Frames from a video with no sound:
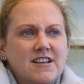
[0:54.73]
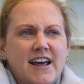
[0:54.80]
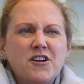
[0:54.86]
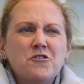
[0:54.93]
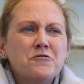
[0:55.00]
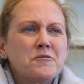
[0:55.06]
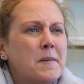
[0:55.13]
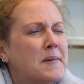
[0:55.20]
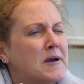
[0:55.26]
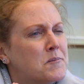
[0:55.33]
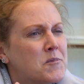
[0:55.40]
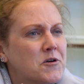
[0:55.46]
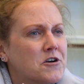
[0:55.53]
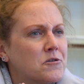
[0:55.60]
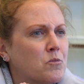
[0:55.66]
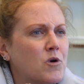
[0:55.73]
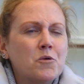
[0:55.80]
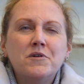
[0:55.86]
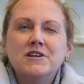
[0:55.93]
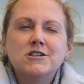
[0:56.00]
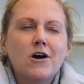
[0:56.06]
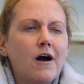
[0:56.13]
I don't remember what
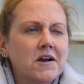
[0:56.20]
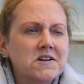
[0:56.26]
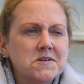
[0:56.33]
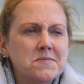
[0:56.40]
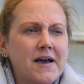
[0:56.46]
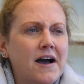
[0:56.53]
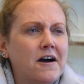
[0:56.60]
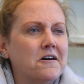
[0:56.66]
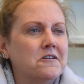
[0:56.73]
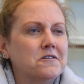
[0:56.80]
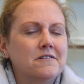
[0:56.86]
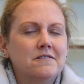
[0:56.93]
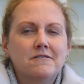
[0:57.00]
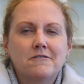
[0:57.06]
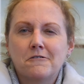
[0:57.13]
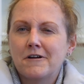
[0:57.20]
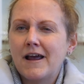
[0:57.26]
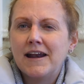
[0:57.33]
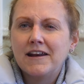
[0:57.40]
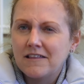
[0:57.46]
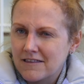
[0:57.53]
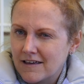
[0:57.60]
we talked about or
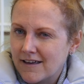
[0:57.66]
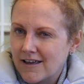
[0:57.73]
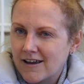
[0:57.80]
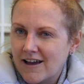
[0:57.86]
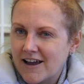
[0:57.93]
anything.